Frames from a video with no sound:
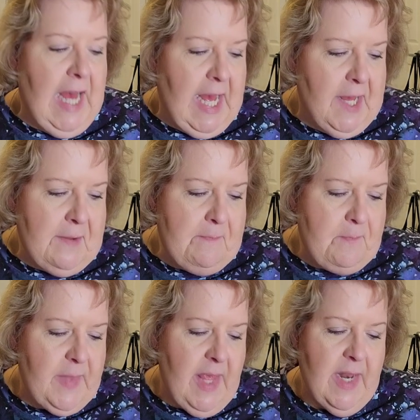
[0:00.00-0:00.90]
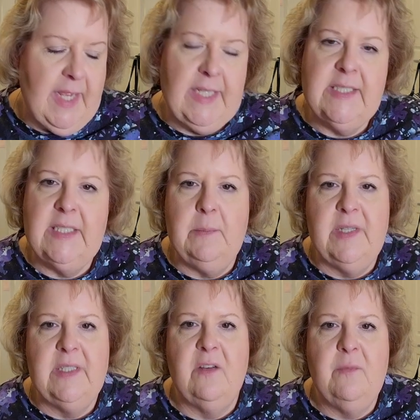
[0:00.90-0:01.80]
And I can see
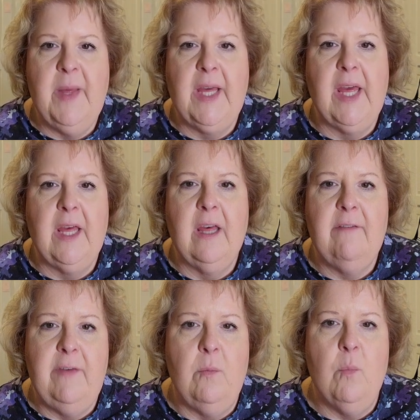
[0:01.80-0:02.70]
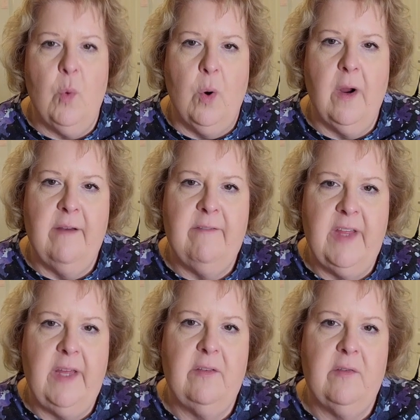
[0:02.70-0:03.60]
myself making a few more of
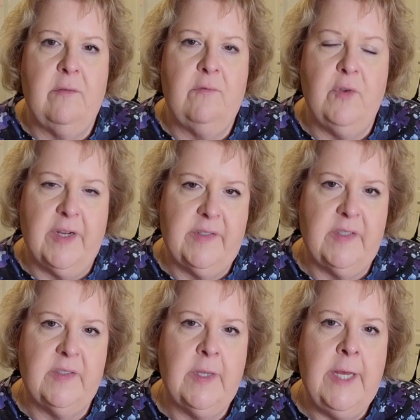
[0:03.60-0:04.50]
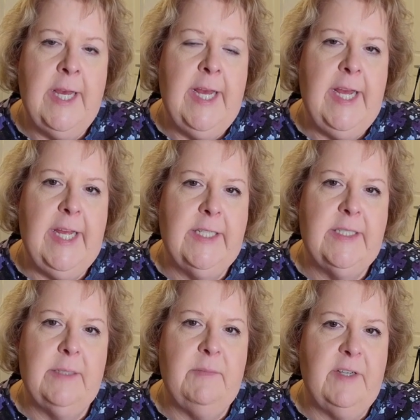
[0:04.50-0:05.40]
these dresses in
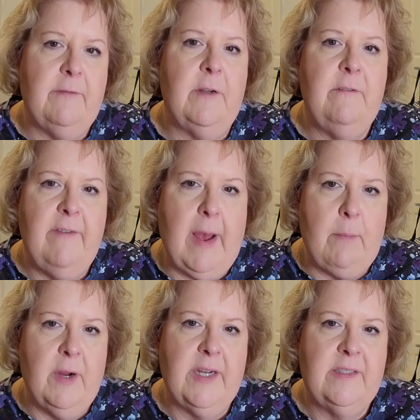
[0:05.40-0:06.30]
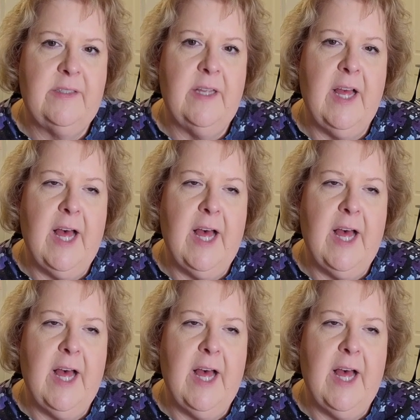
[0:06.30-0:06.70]
some different fabrics,